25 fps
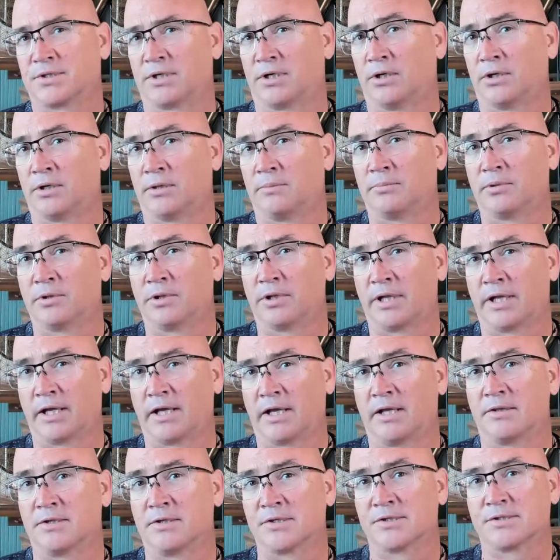all
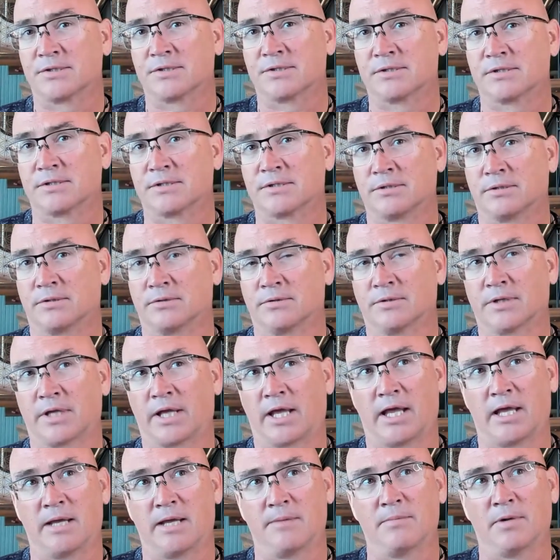play this little
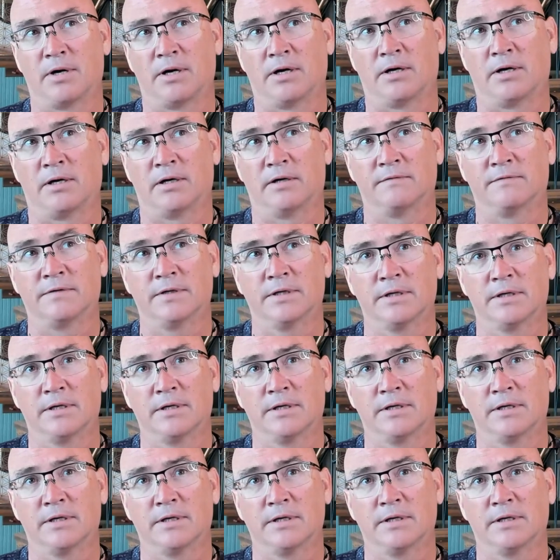game of